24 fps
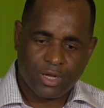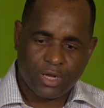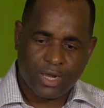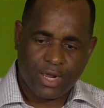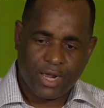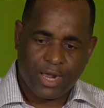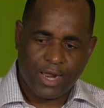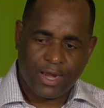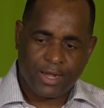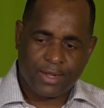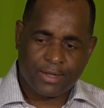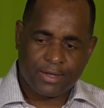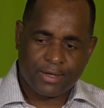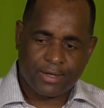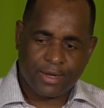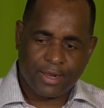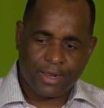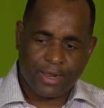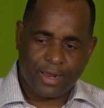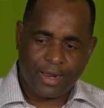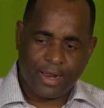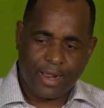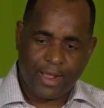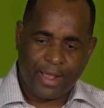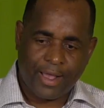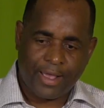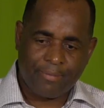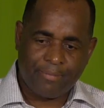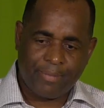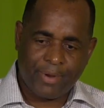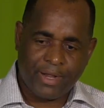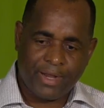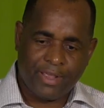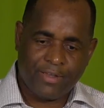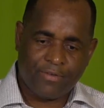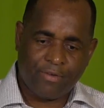And I
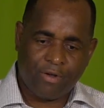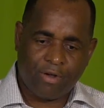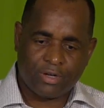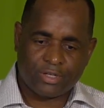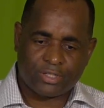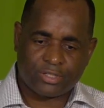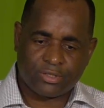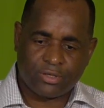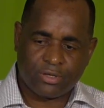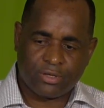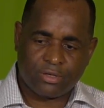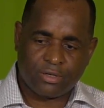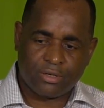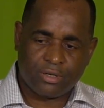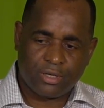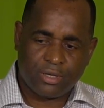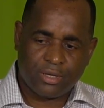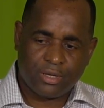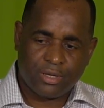believe also